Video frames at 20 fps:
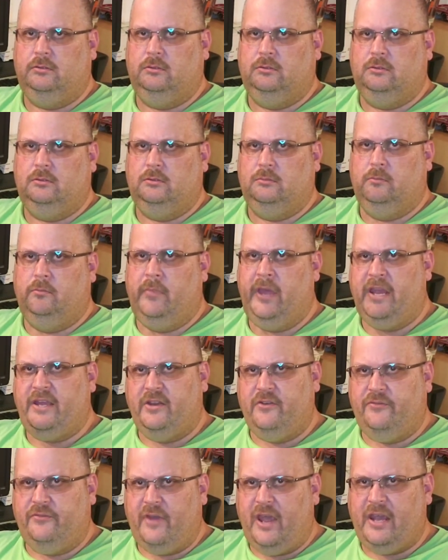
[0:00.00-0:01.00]

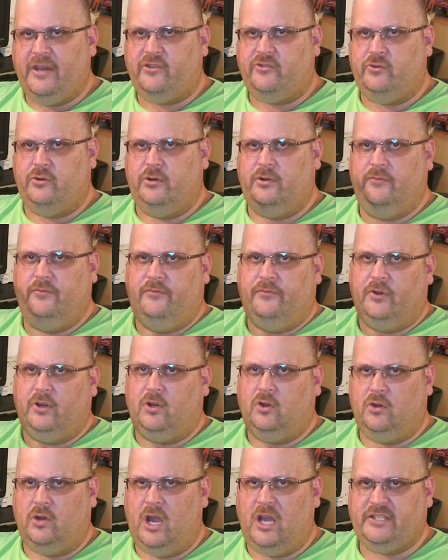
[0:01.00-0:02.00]
manufactured for
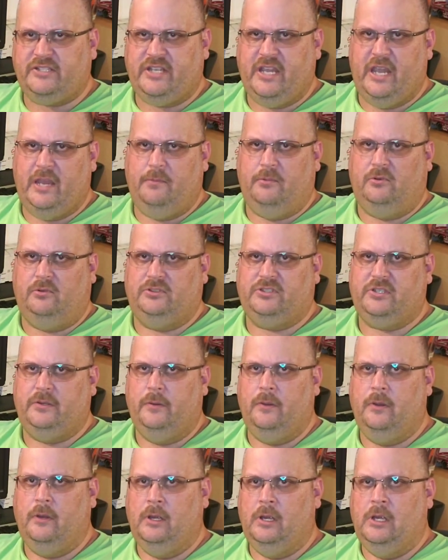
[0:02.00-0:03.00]
cross cables.
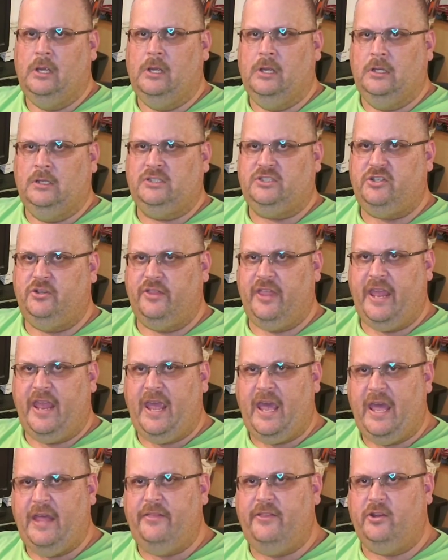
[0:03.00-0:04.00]
So they had
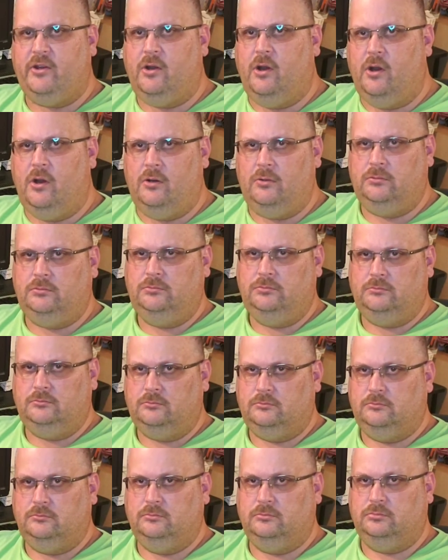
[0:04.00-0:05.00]
their own
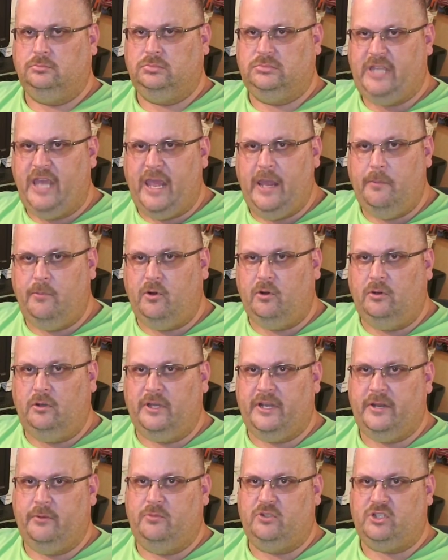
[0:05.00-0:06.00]
cable and it was
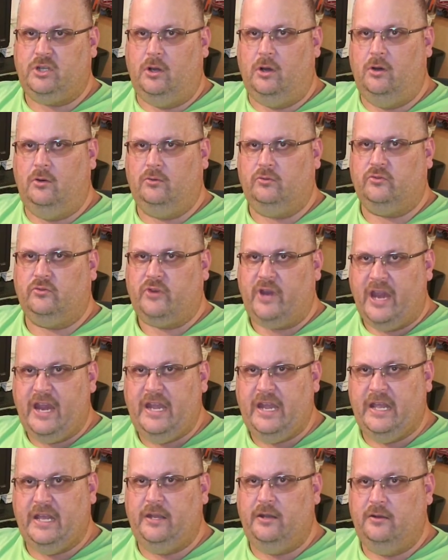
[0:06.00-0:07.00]
own rated
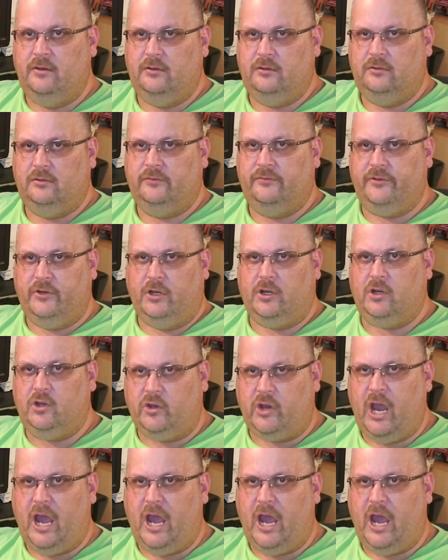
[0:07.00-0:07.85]
for a cross.